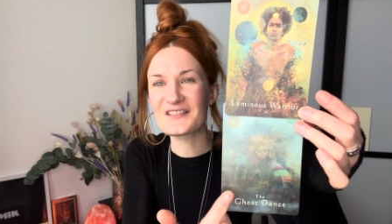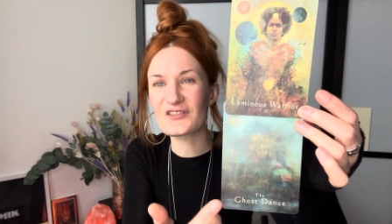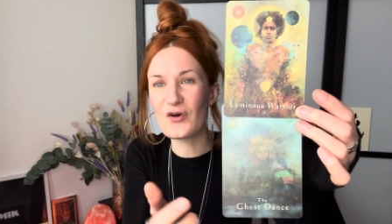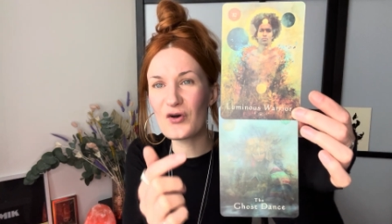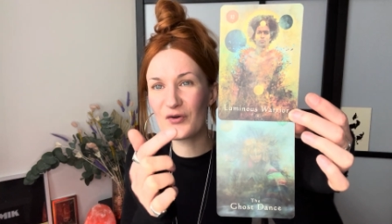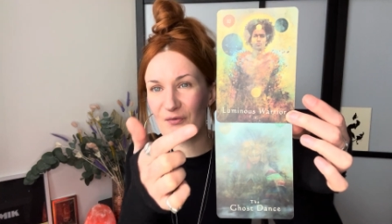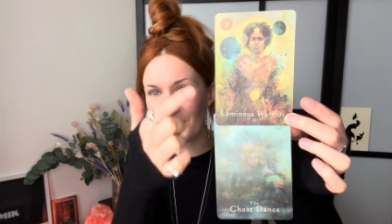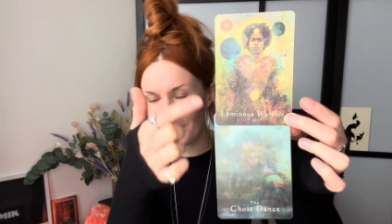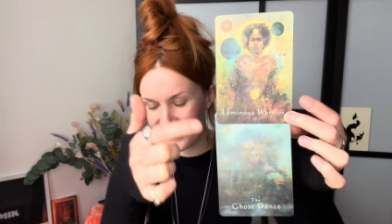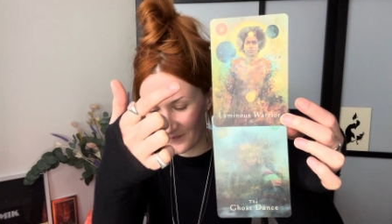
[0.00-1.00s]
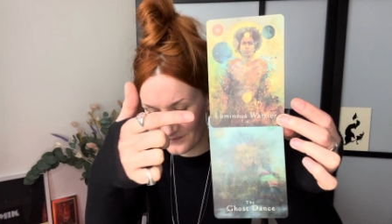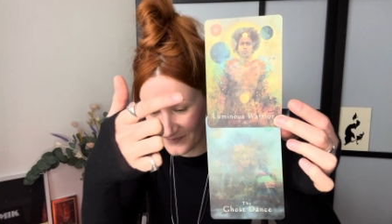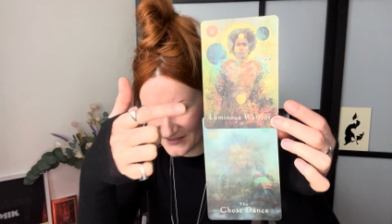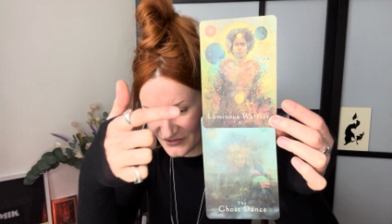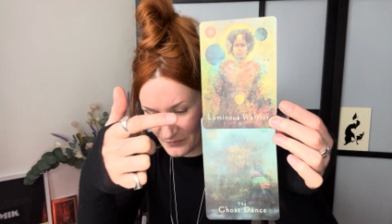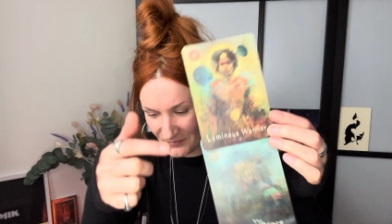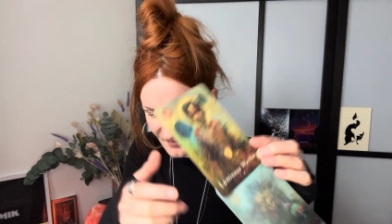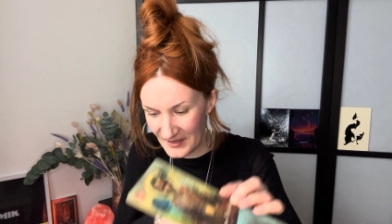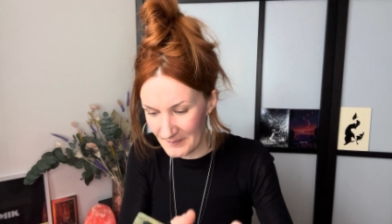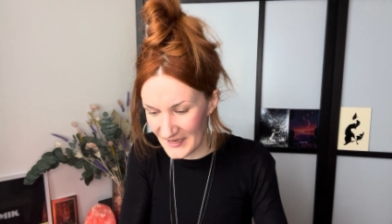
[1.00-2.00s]
So there's
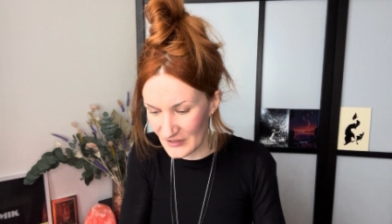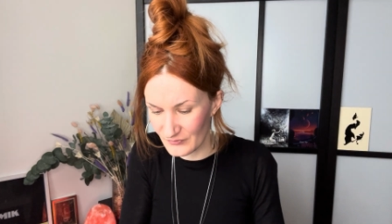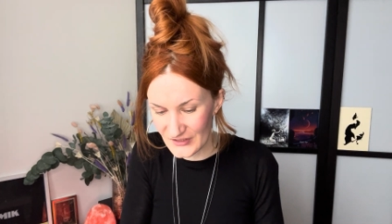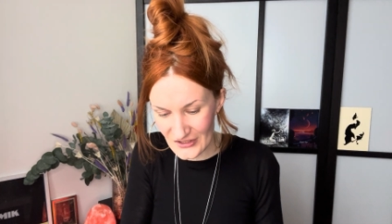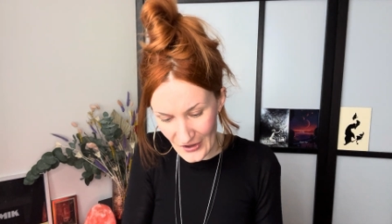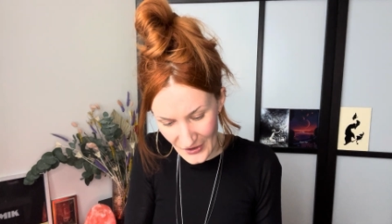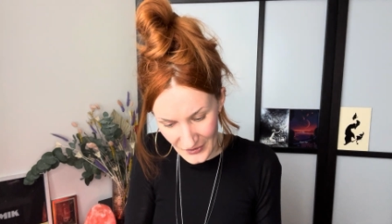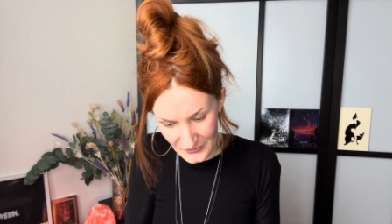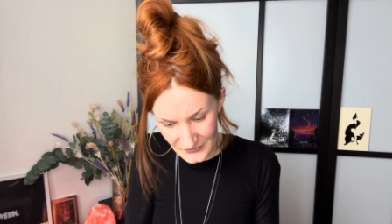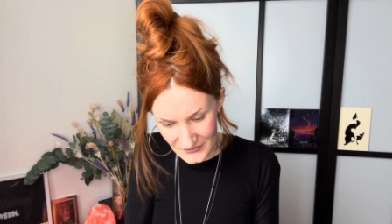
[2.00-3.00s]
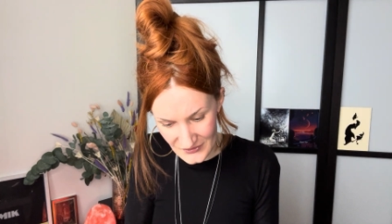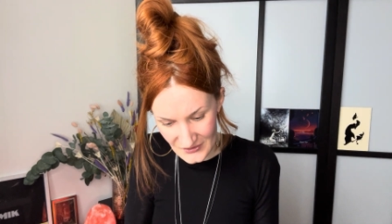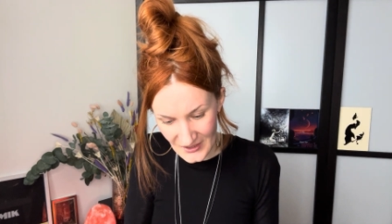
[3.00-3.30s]
something being returned,